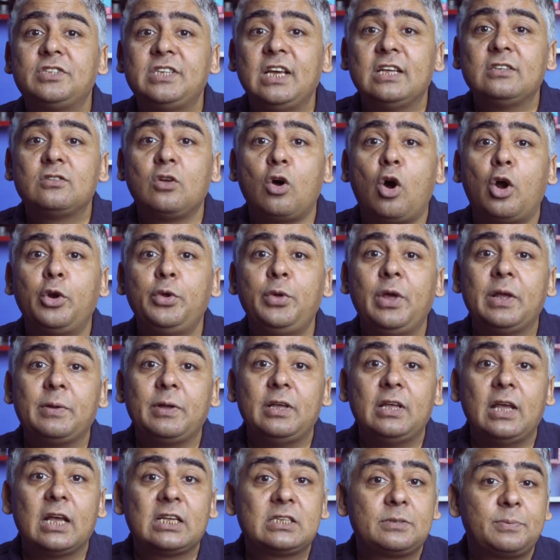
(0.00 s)
change the audio
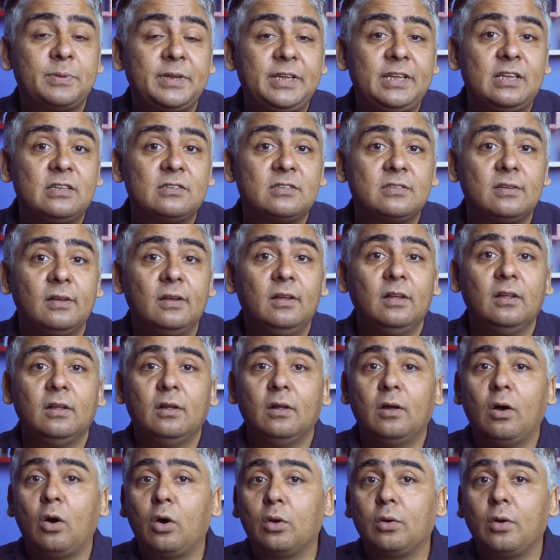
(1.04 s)
experience
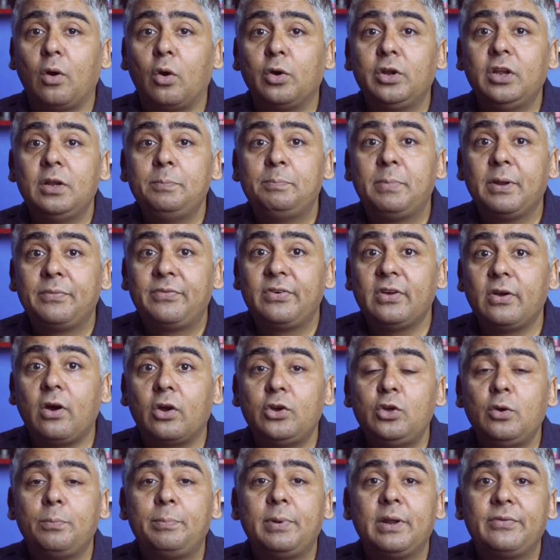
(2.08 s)
or
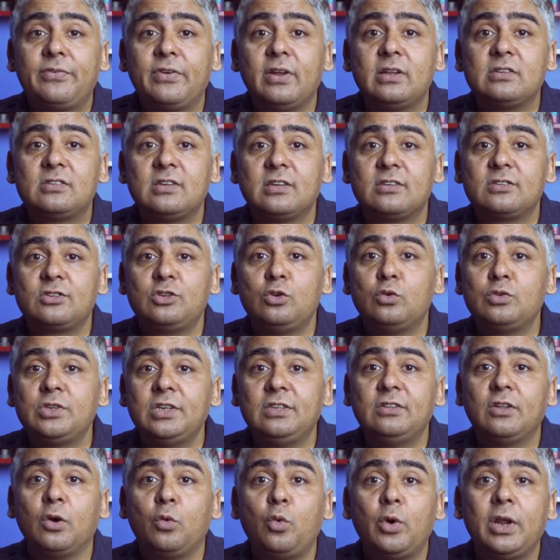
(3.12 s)
audio preferences
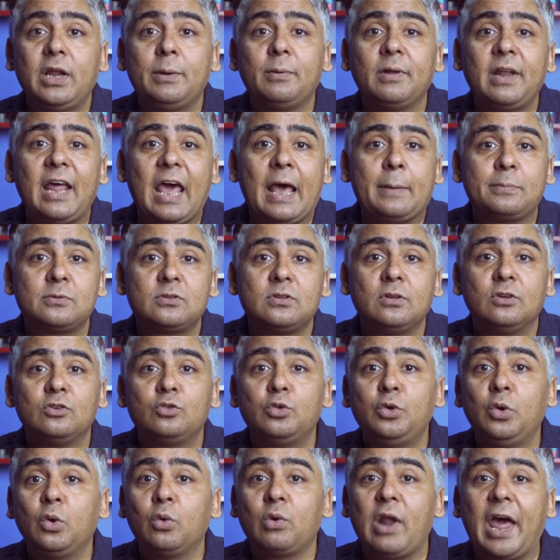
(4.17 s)
using the wearable apps
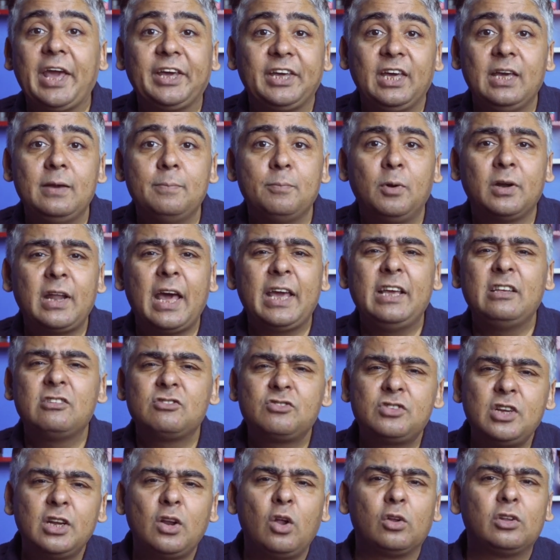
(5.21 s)
to your liking, but I
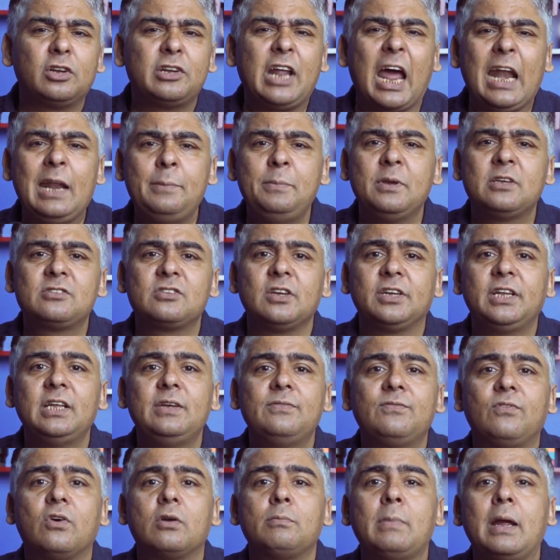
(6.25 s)
stayed on the dynamic setting
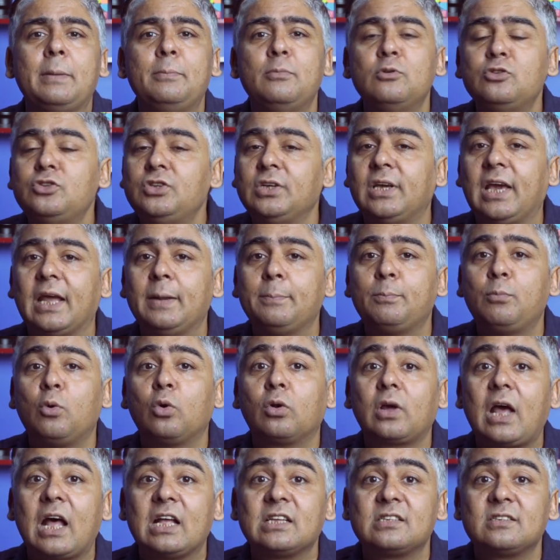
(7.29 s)
for my music and
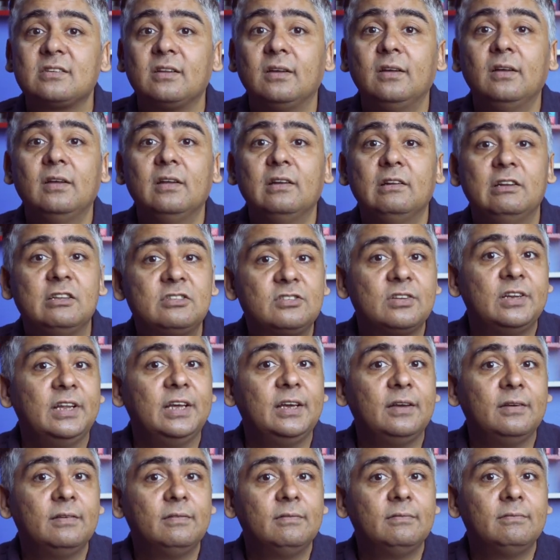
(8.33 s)
podcast listening,
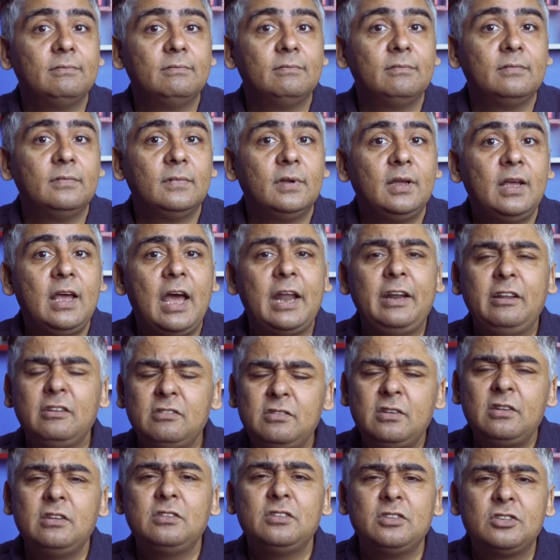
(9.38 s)
and
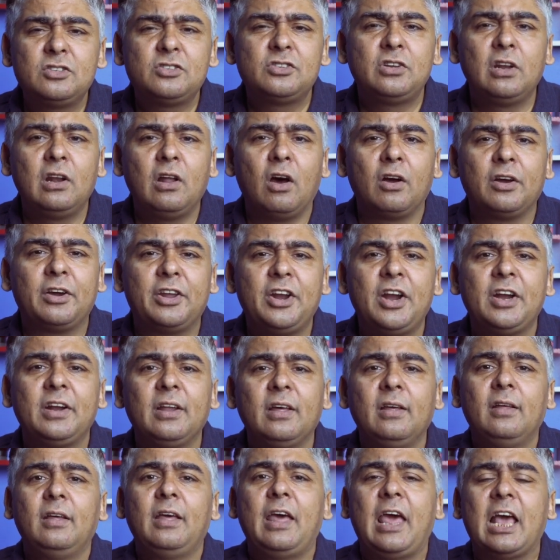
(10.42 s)
it is still a great
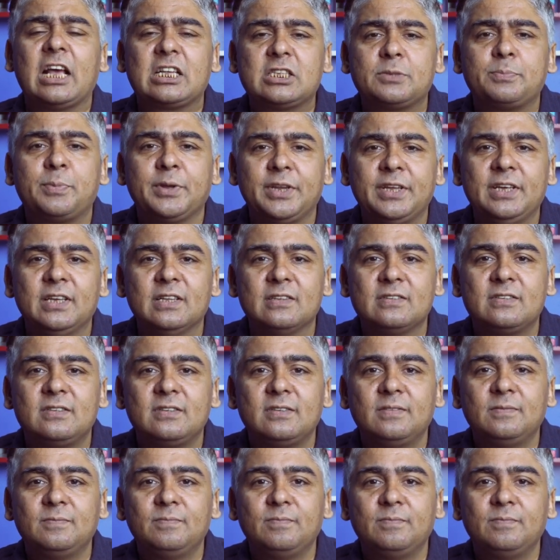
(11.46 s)
experience.